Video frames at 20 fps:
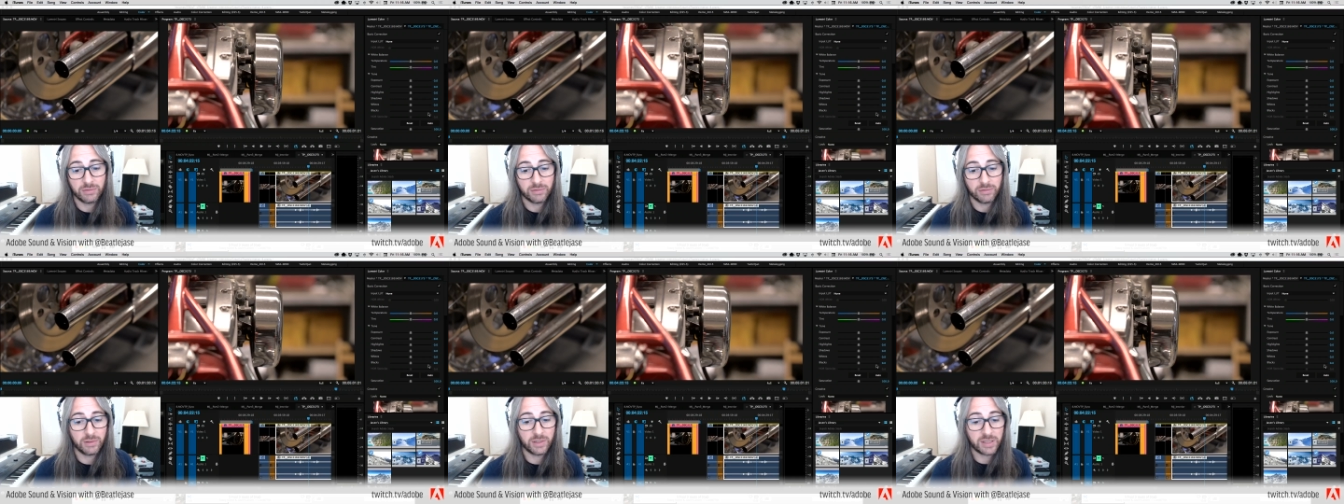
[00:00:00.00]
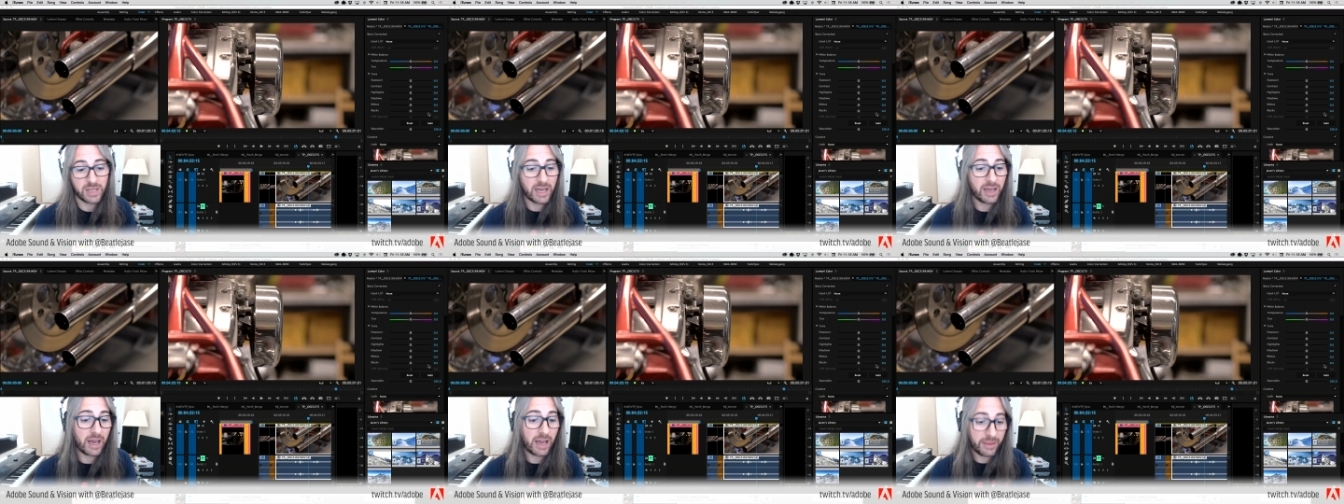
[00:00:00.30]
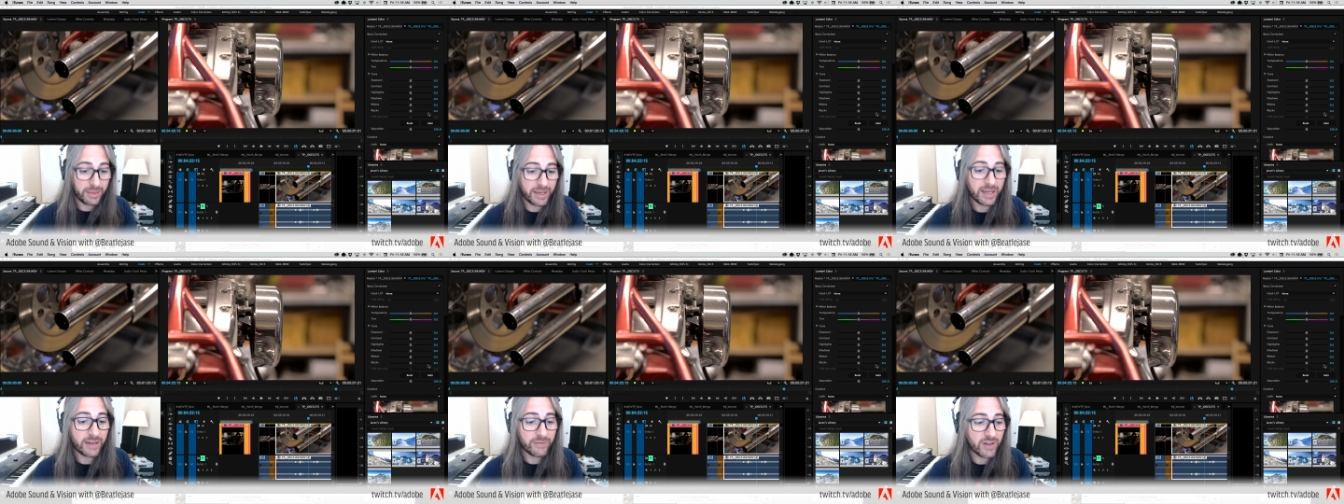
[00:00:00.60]
Because I
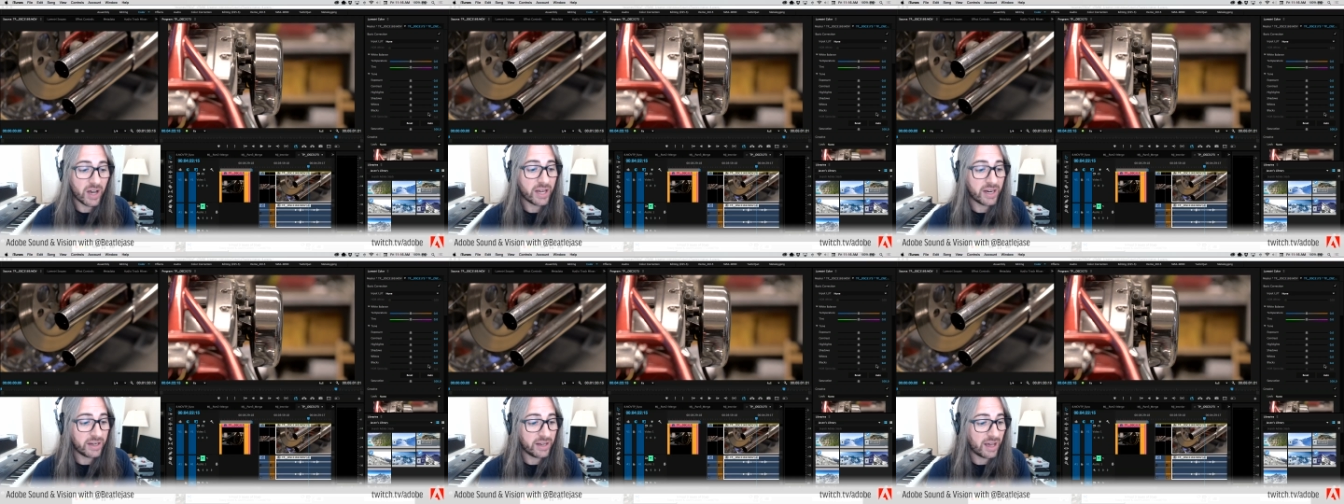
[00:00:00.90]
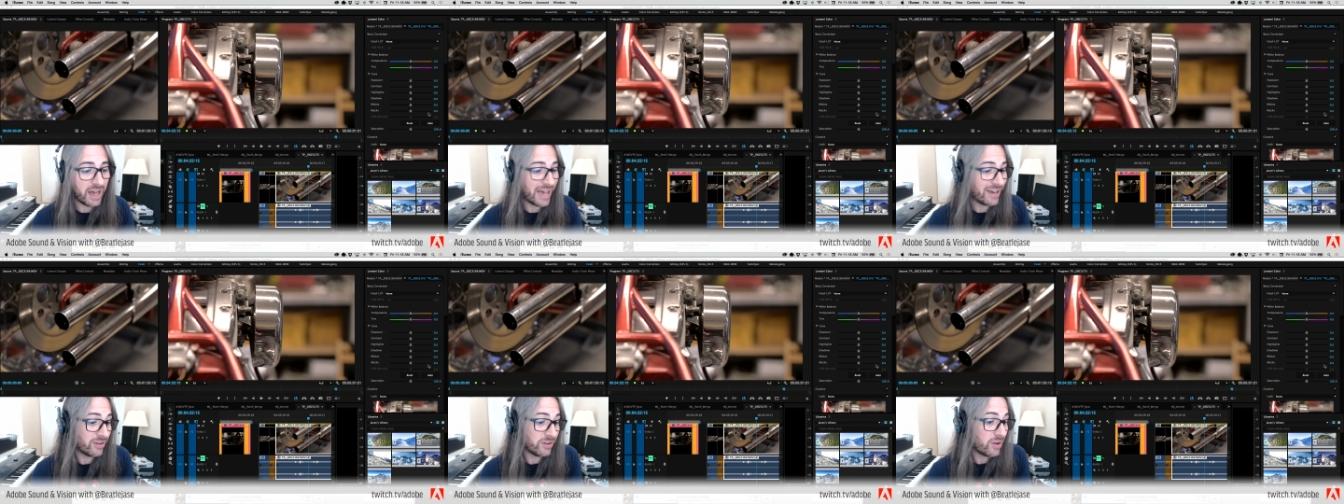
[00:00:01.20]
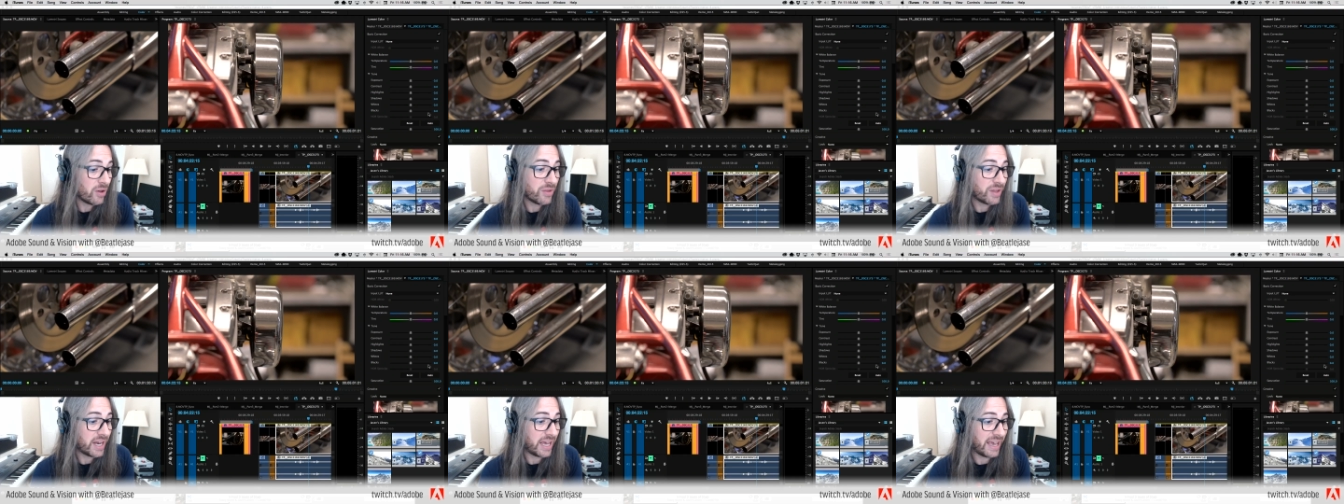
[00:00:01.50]
think I've got I don't
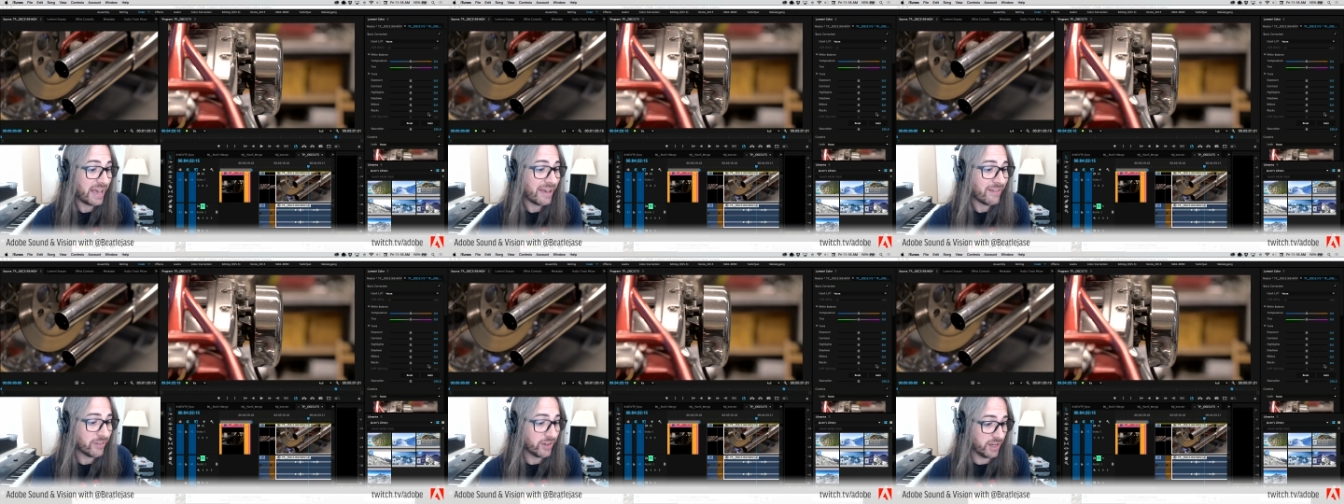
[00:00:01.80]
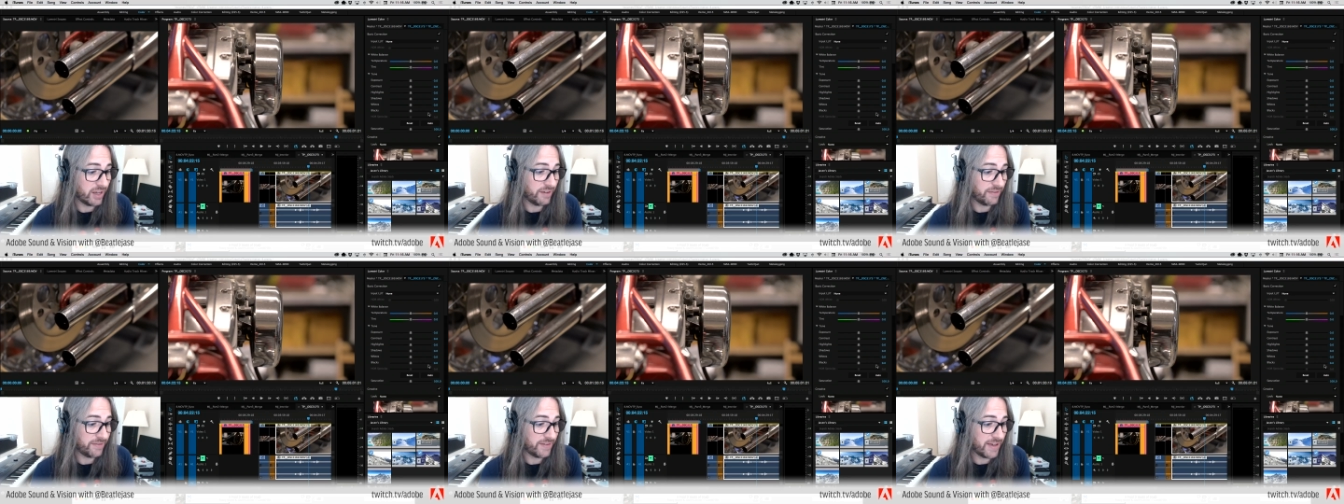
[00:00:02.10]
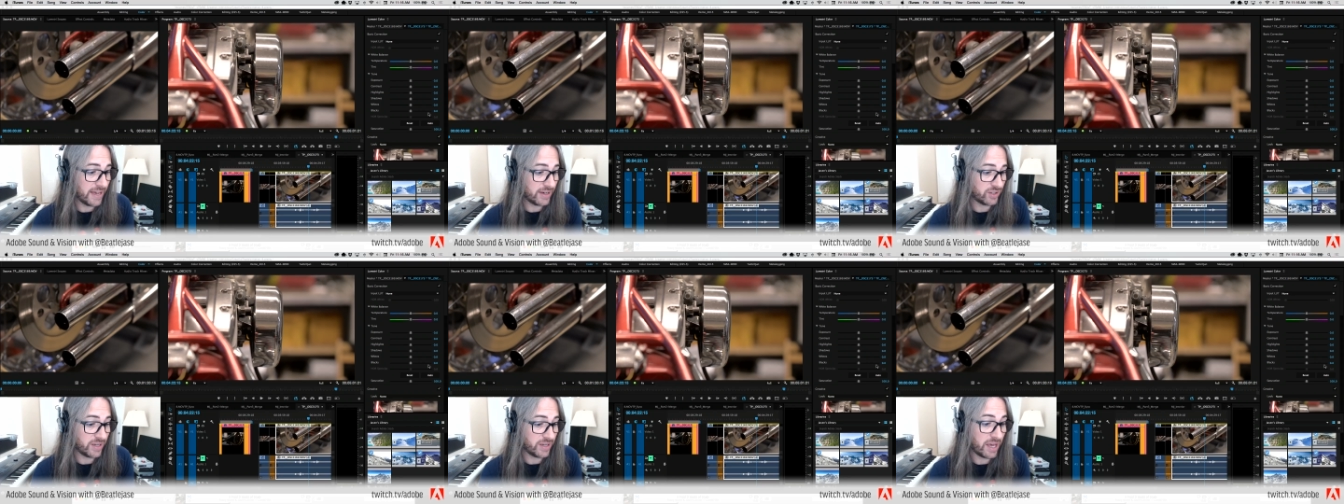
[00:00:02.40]
know that I have enough,
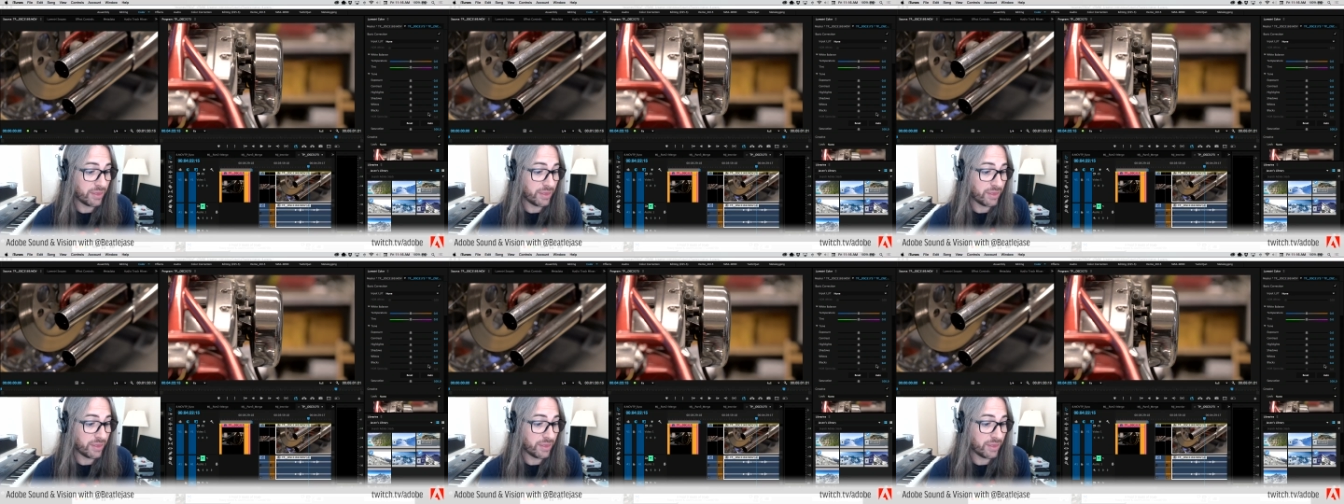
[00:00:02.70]
actually.